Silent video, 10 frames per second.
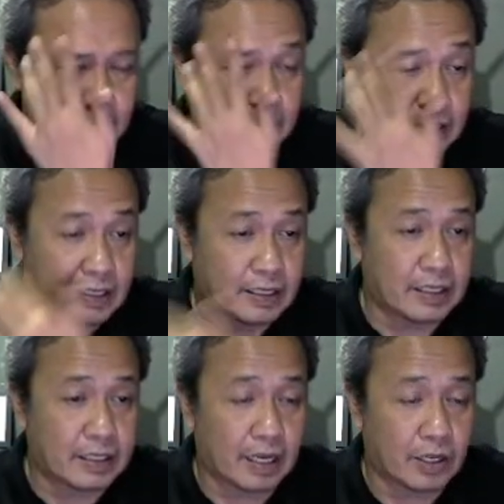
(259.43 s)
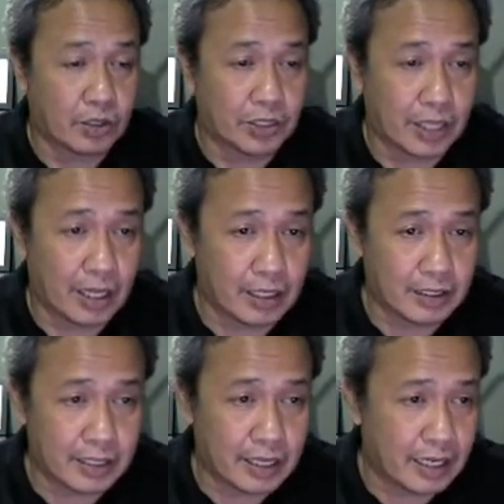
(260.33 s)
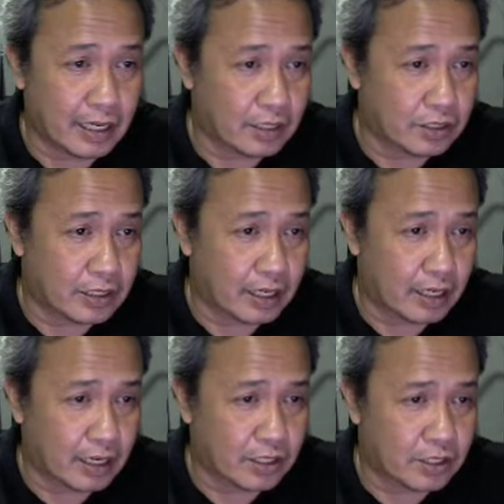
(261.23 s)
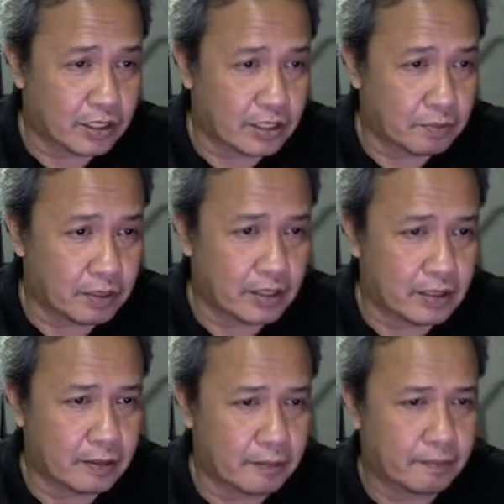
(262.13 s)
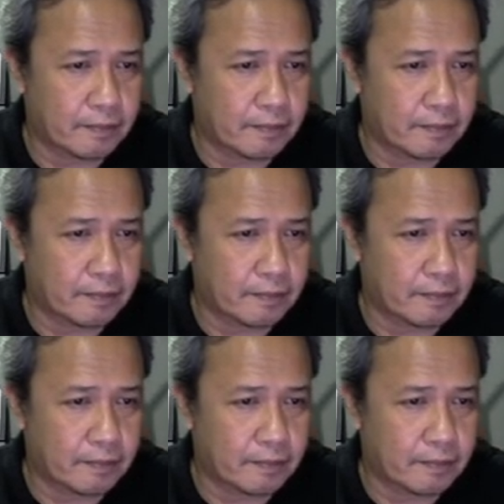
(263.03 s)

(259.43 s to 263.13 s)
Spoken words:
These are your gels again. I'll just enlarge this a bit.